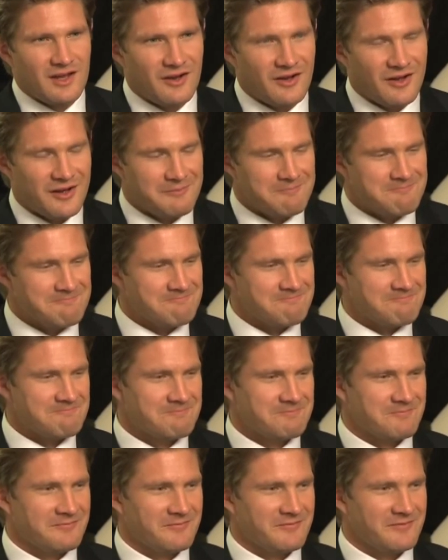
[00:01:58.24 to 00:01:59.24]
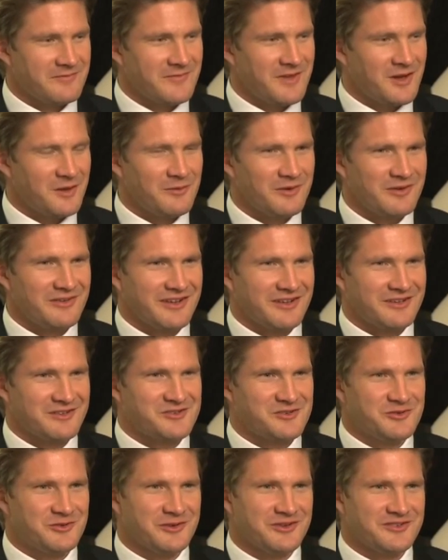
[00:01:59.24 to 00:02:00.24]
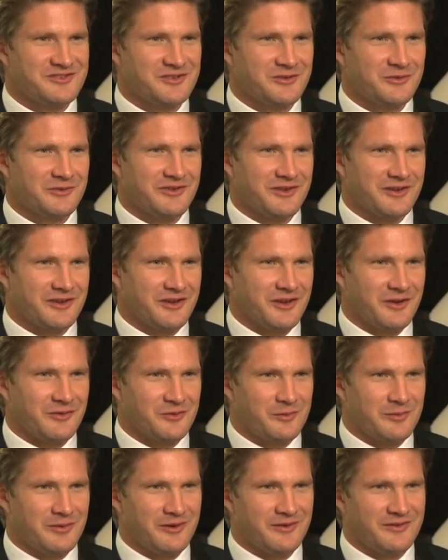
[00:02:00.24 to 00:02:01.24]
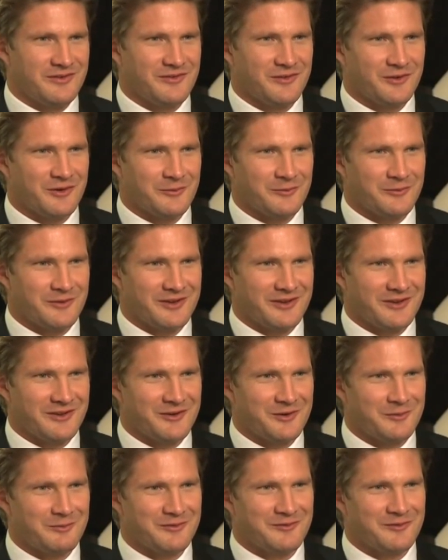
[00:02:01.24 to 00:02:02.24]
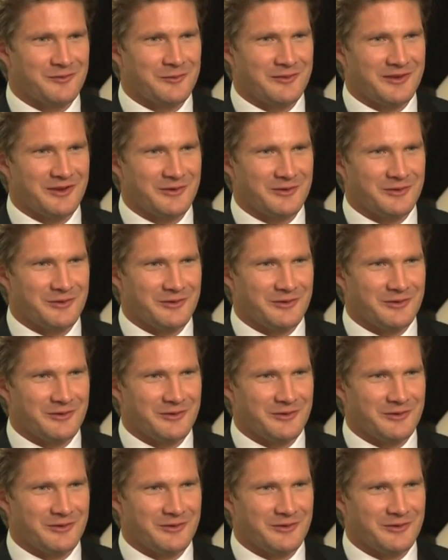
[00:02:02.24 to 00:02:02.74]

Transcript: I'm not exactly sure, because you also can go through periods of time where you're not performing at